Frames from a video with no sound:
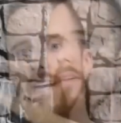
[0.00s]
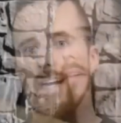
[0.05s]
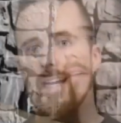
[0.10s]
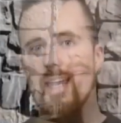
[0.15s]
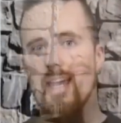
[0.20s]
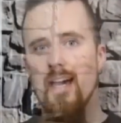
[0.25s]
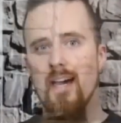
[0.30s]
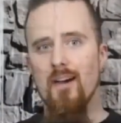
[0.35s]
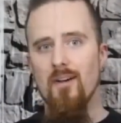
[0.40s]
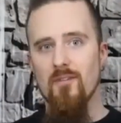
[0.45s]
I
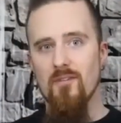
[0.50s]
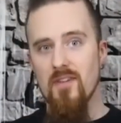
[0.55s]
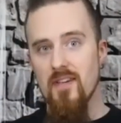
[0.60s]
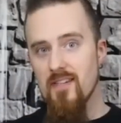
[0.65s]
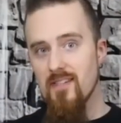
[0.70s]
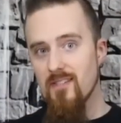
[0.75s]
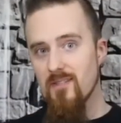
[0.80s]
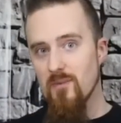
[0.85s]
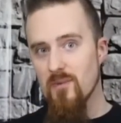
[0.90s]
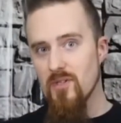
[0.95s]
have
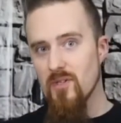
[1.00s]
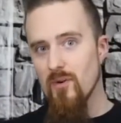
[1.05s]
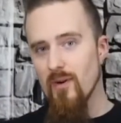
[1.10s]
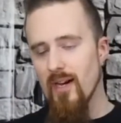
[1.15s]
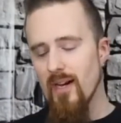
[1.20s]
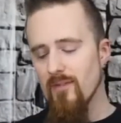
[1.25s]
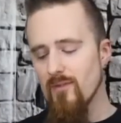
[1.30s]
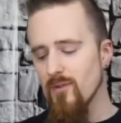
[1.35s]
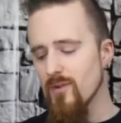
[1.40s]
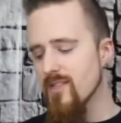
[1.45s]
this, which
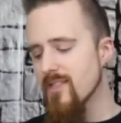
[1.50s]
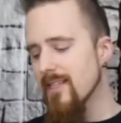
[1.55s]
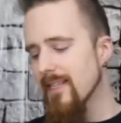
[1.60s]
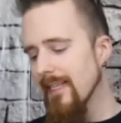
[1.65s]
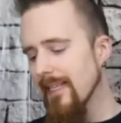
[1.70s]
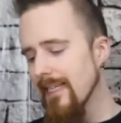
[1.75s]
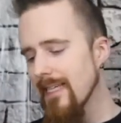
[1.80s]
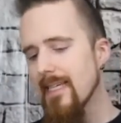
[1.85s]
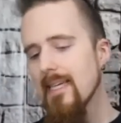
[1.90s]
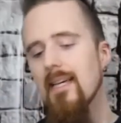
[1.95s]
arrived
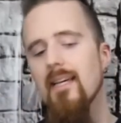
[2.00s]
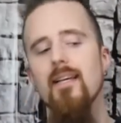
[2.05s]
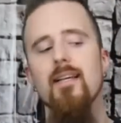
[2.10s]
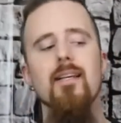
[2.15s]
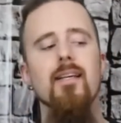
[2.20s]
recently